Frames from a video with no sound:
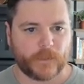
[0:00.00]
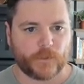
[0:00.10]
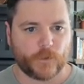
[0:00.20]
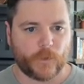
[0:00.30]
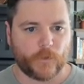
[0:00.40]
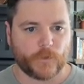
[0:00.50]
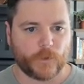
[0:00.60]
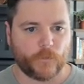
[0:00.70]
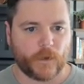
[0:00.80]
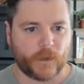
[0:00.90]
so that those
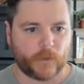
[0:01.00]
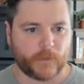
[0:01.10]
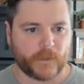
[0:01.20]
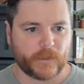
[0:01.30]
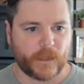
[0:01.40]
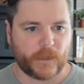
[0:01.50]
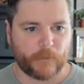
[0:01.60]
are one element and